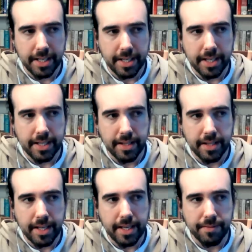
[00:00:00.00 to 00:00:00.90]
and
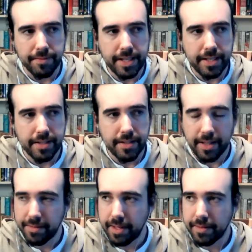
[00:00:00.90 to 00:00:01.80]
they feed
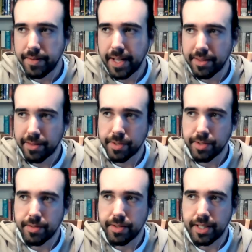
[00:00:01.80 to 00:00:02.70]
they they fed
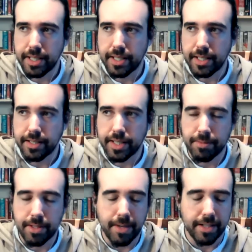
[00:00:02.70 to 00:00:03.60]
through the
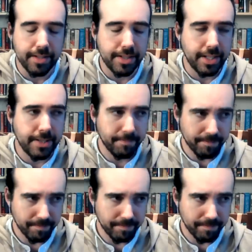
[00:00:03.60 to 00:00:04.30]
Sabzi Mandi